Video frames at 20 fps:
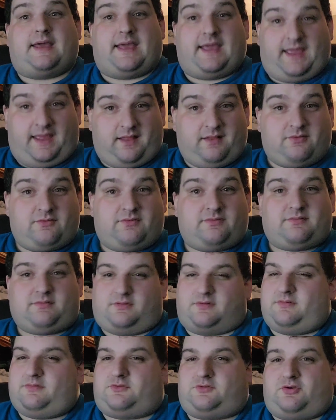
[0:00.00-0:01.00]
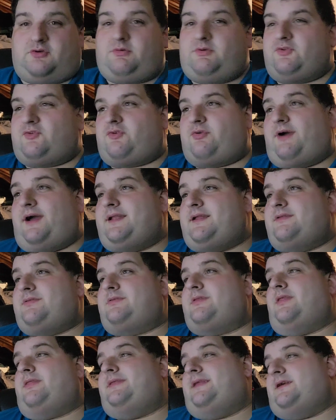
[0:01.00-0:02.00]
And to his credit,
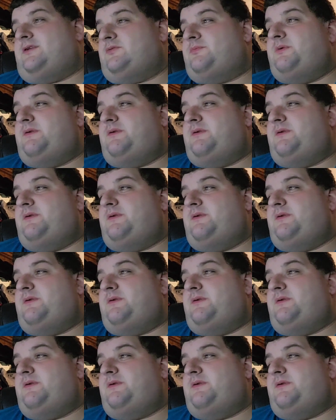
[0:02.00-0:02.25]
the next